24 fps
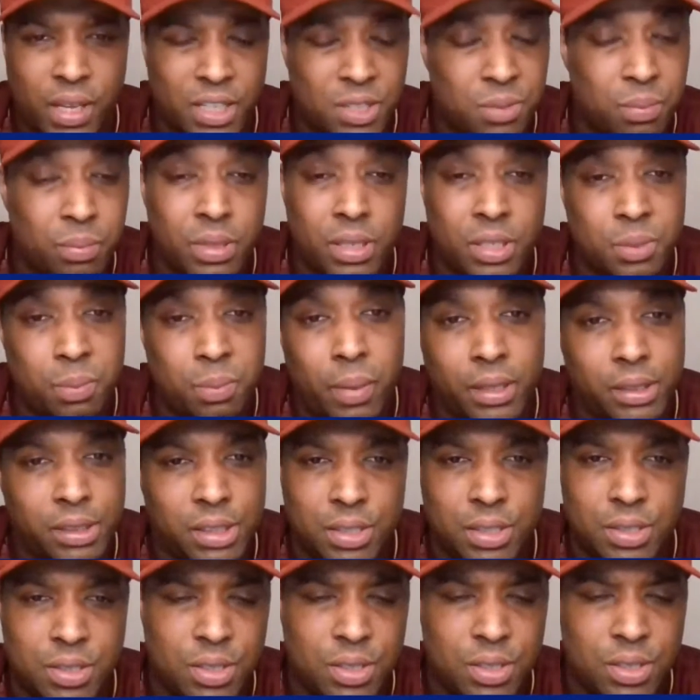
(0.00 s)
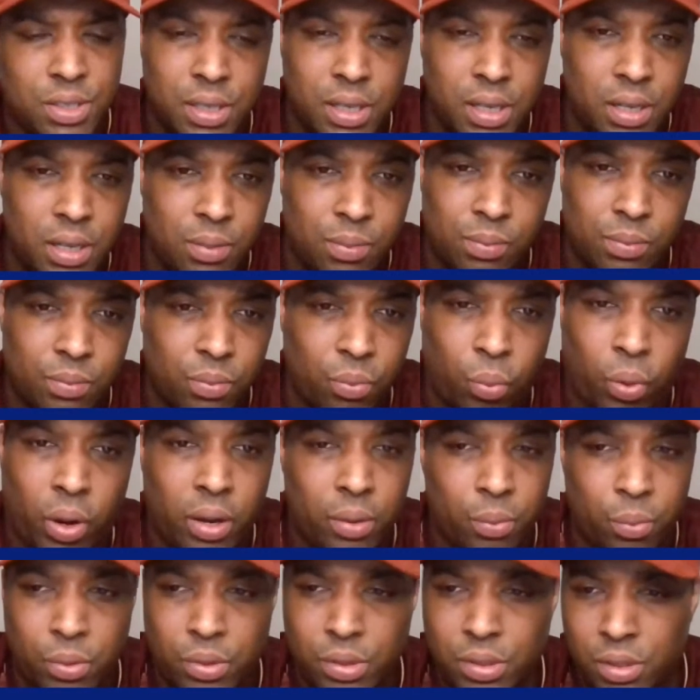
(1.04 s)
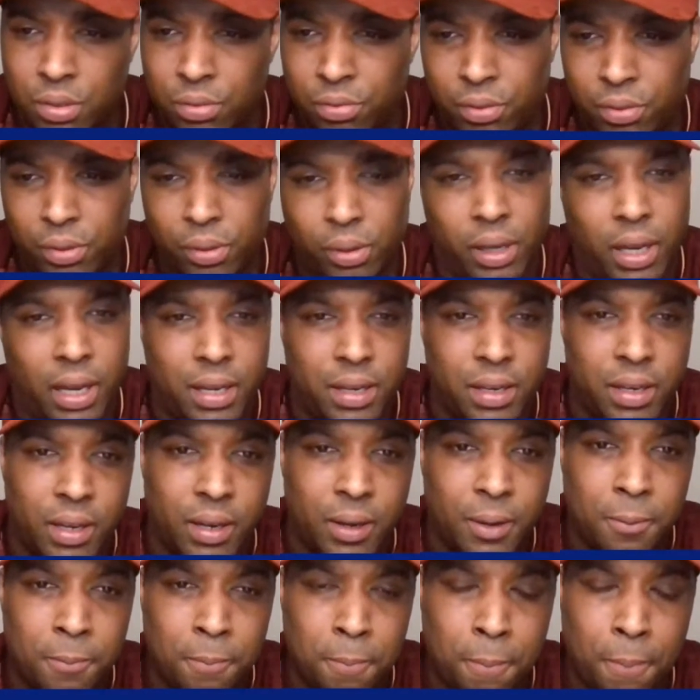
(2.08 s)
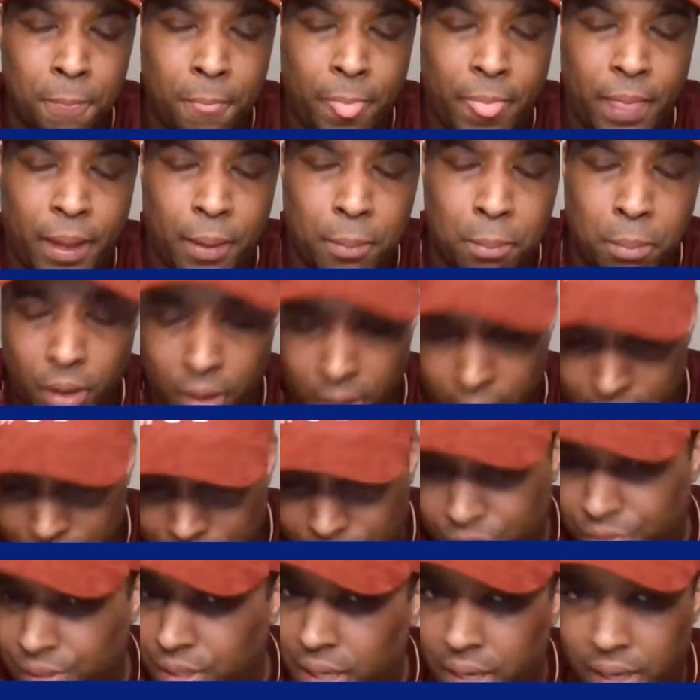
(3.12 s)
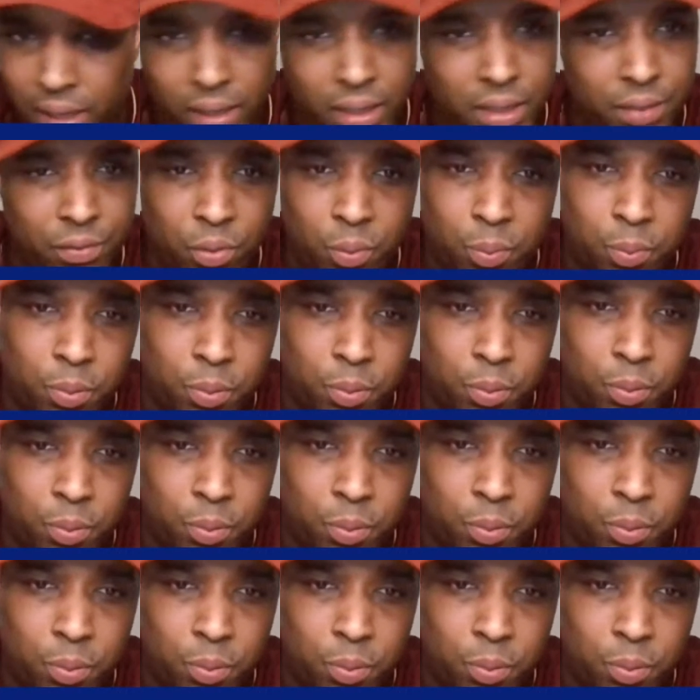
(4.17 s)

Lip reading: it's Manchester City. Why wouldn't you feel like that? But yeah, Liverpool